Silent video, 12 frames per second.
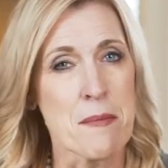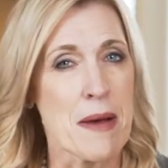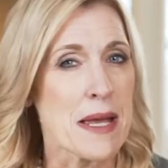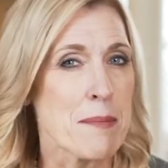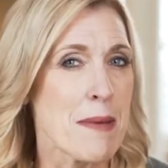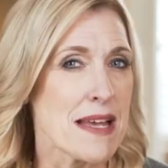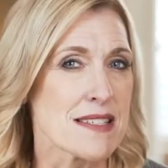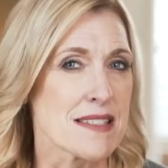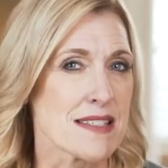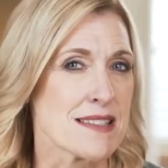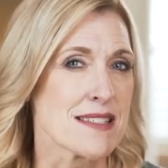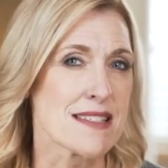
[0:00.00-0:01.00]
Mike
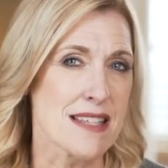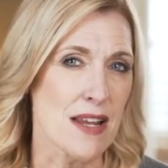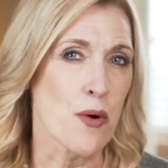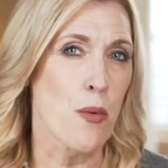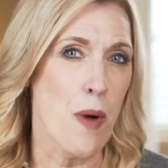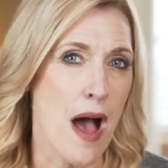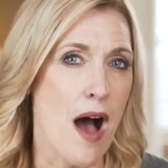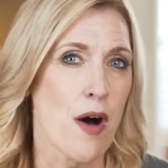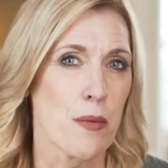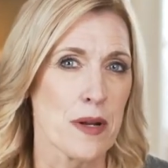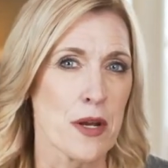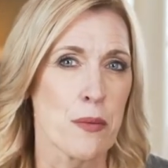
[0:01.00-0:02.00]
Mason said it
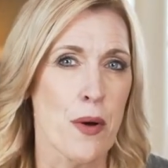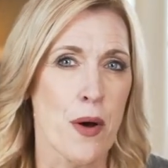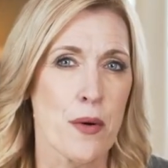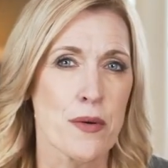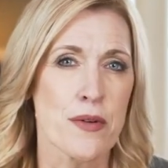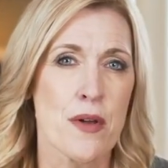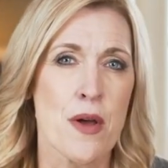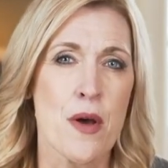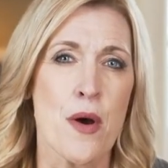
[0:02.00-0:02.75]
well when he wrote,